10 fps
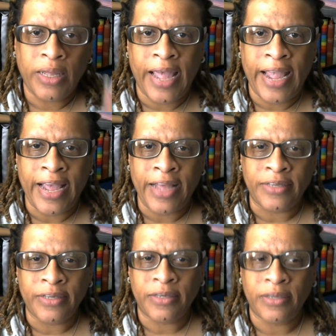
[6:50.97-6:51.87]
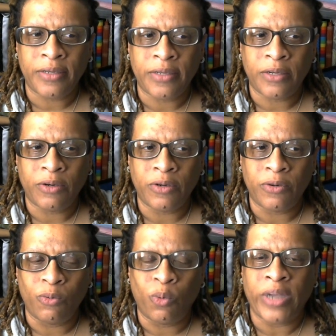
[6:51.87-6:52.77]
And
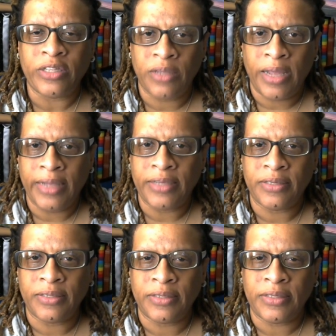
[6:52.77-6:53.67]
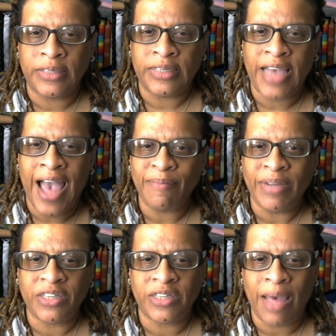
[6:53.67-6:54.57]
what got
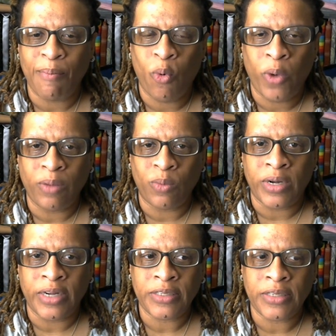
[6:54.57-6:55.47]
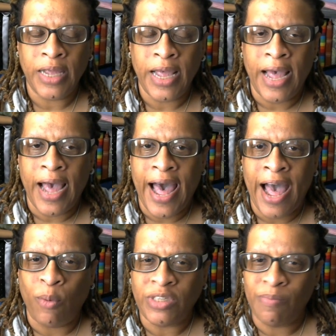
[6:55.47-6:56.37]
me to that point was
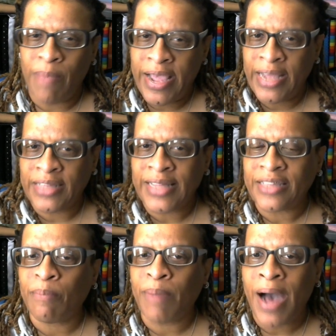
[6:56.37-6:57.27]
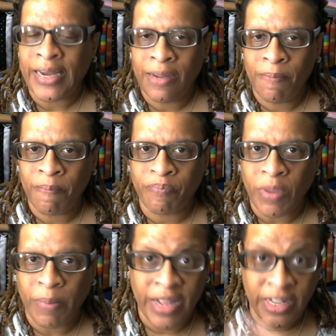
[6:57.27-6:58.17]
I was making like the bonnet,
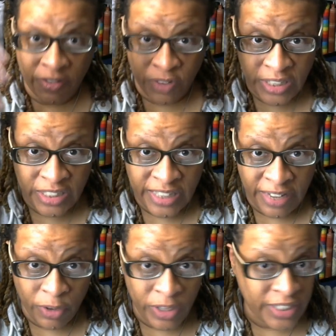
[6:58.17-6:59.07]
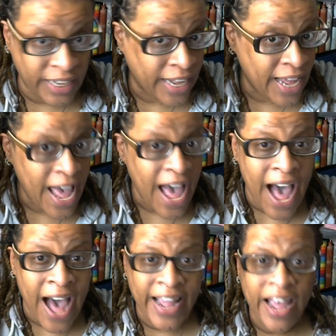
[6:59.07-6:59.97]
because if you can see,
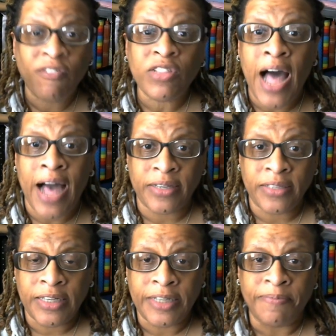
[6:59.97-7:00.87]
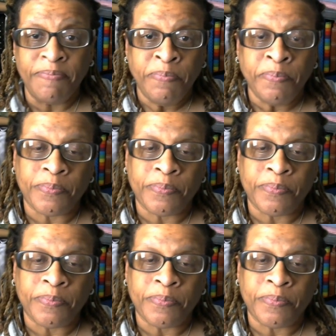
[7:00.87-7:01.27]
I have locks.